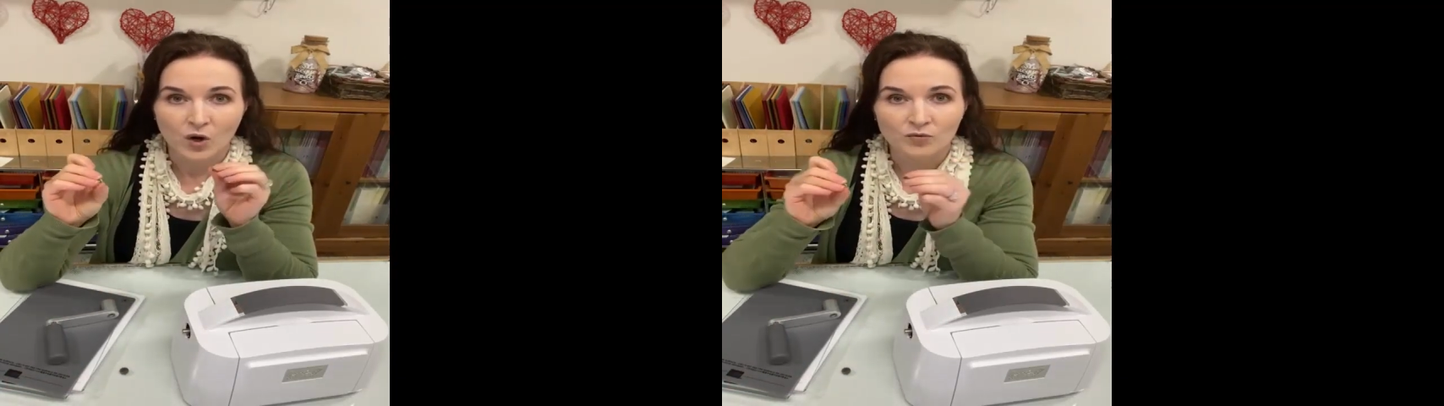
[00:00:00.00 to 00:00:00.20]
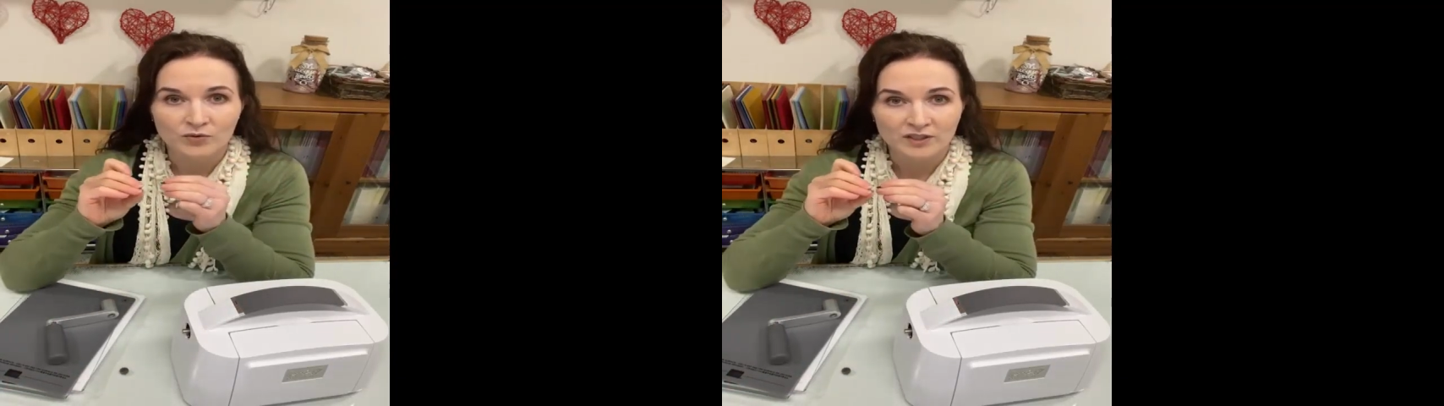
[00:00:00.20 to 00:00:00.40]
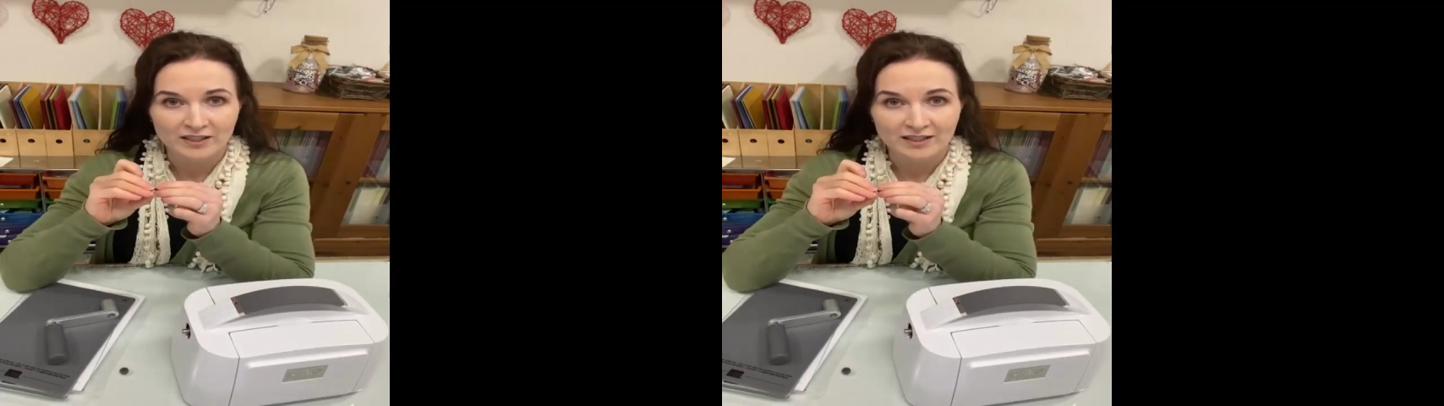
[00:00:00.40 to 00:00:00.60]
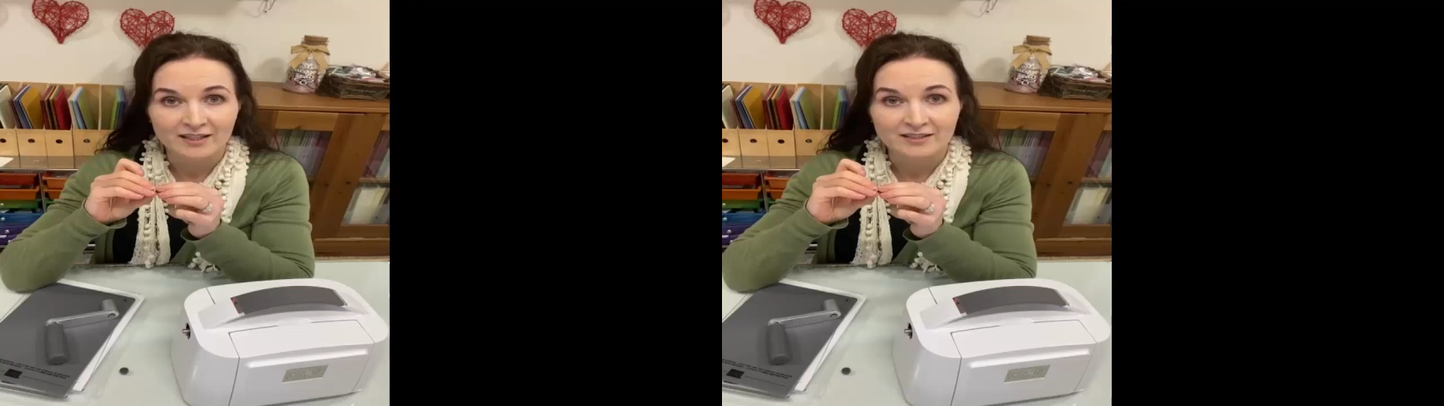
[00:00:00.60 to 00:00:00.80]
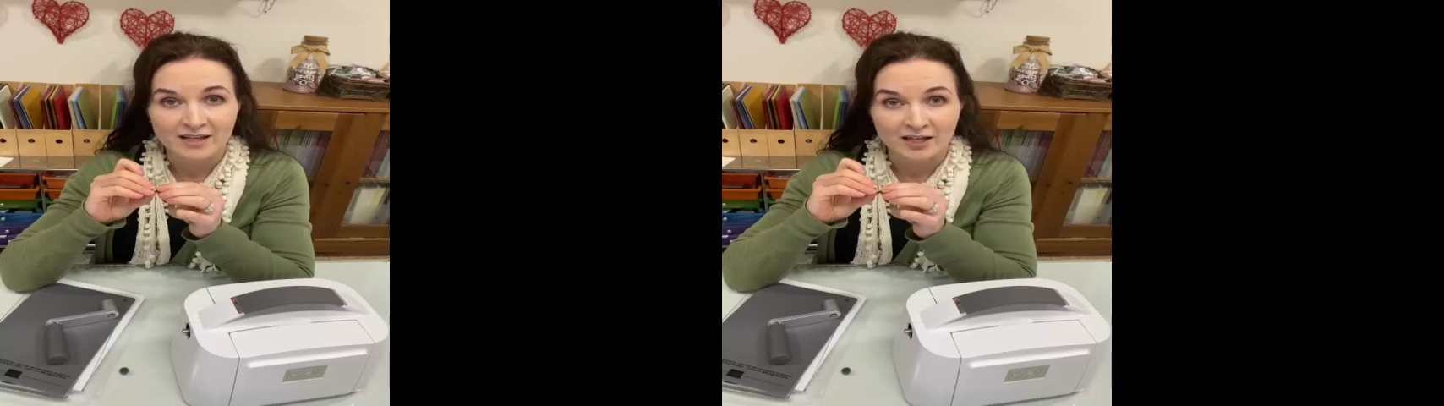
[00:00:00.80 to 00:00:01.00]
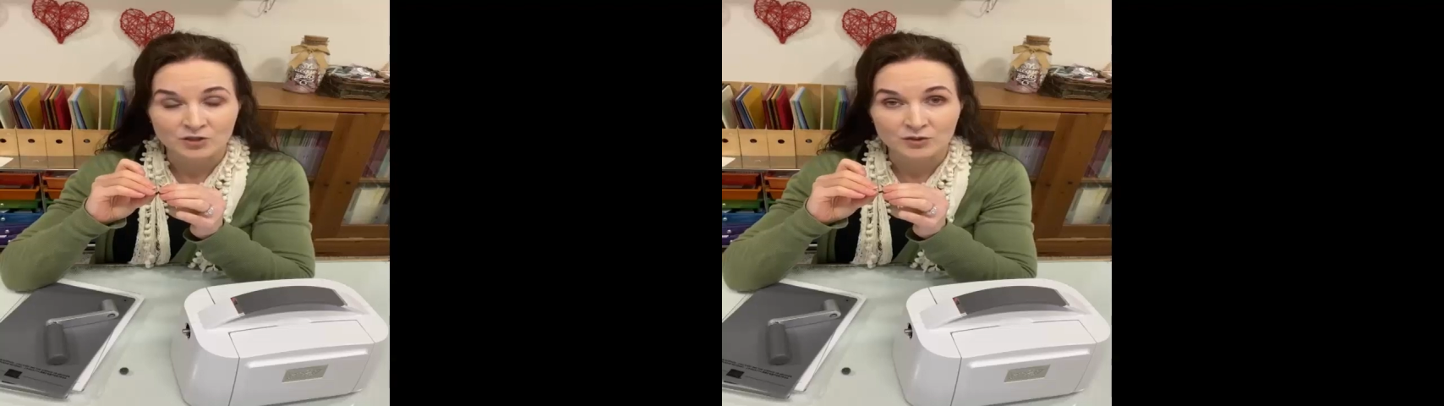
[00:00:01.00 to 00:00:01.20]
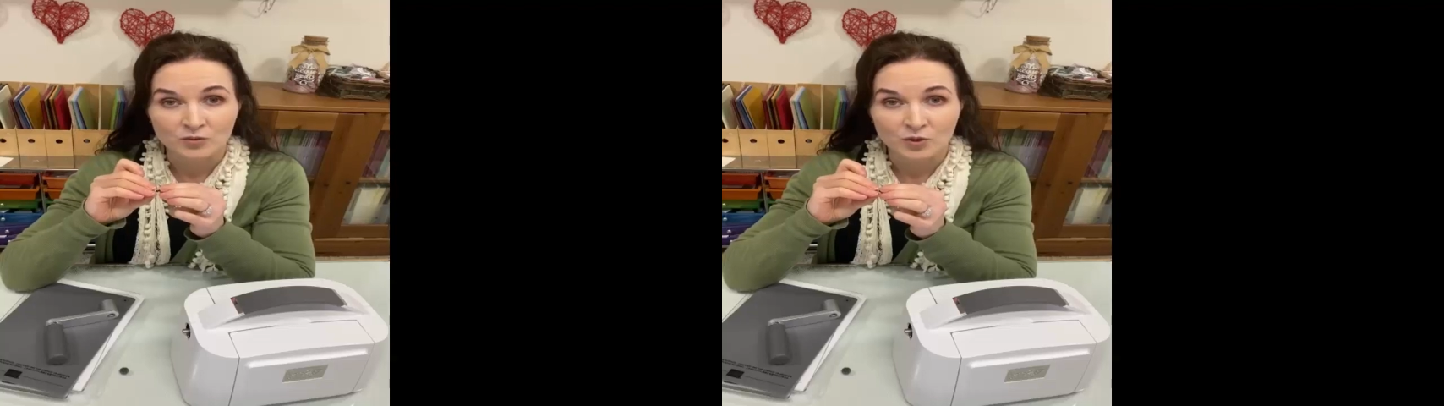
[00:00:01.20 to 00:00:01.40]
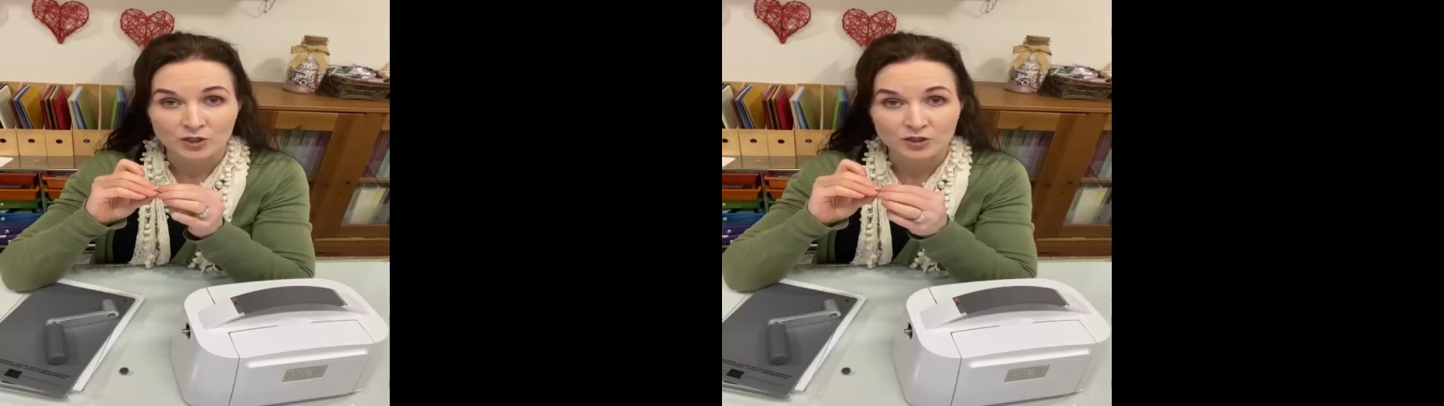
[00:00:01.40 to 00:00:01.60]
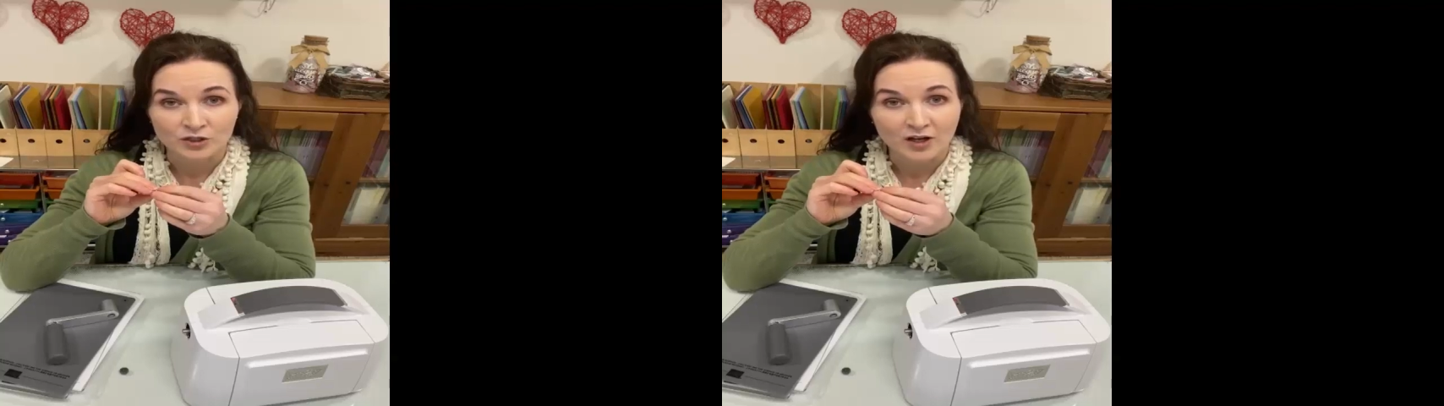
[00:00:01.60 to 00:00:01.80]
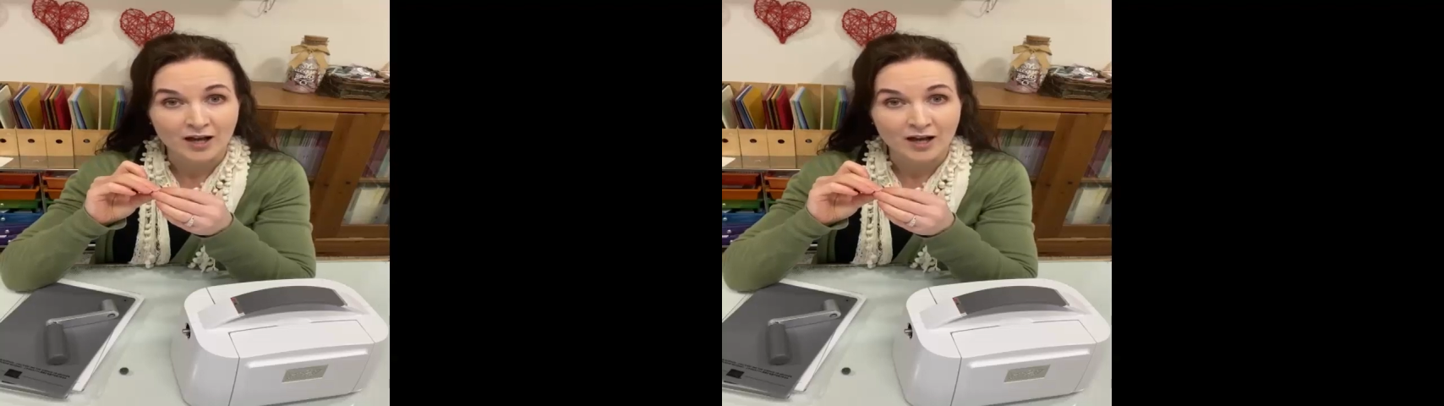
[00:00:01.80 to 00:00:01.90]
Hopefully it's actually a washer.